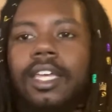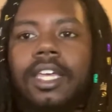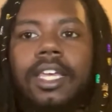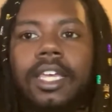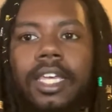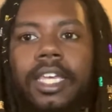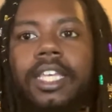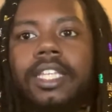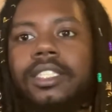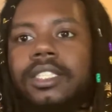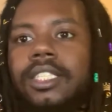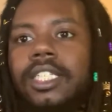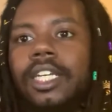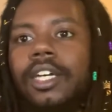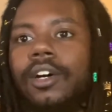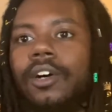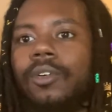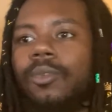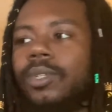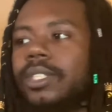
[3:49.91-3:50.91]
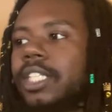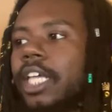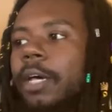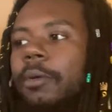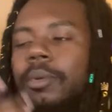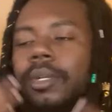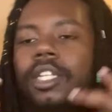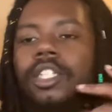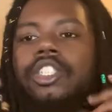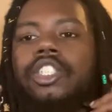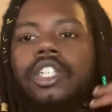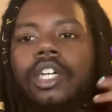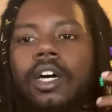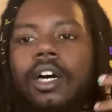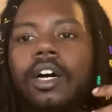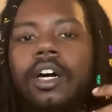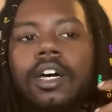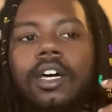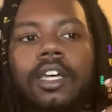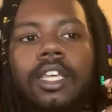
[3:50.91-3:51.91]
he still was able to
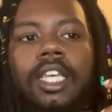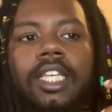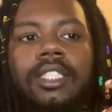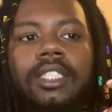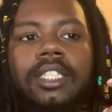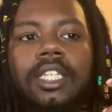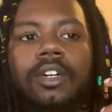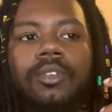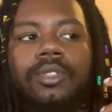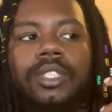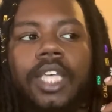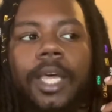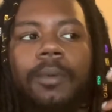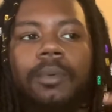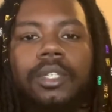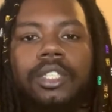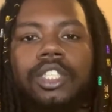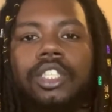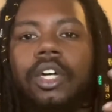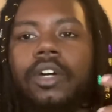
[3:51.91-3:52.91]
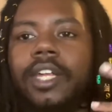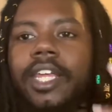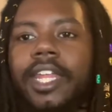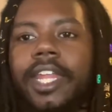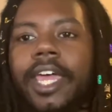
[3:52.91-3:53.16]
show that,